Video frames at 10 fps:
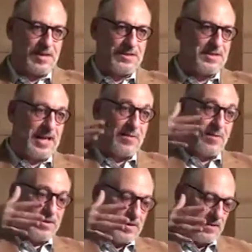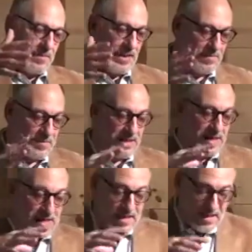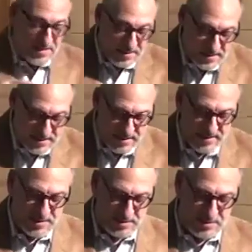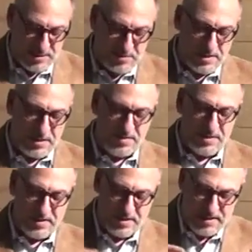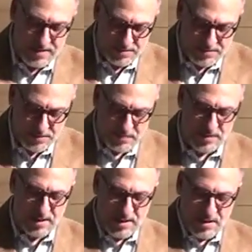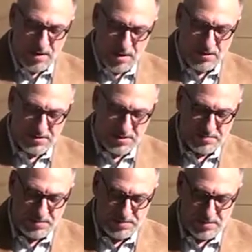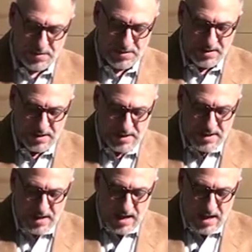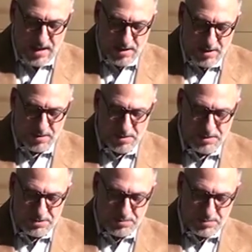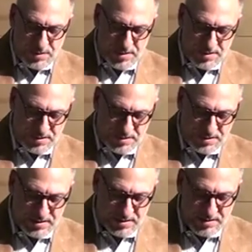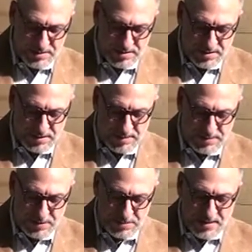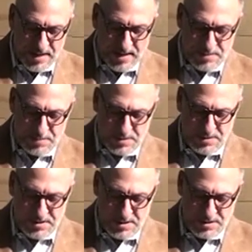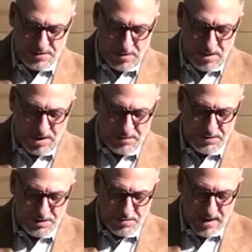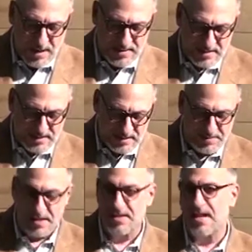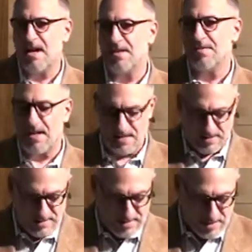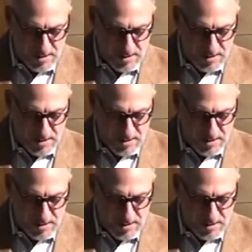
understand what they mean. But in this situation, we're just going to read therefore, all six before. I urge you, brothers and sisters, in view of God's mercy, to offer your bodies as living sacrifices,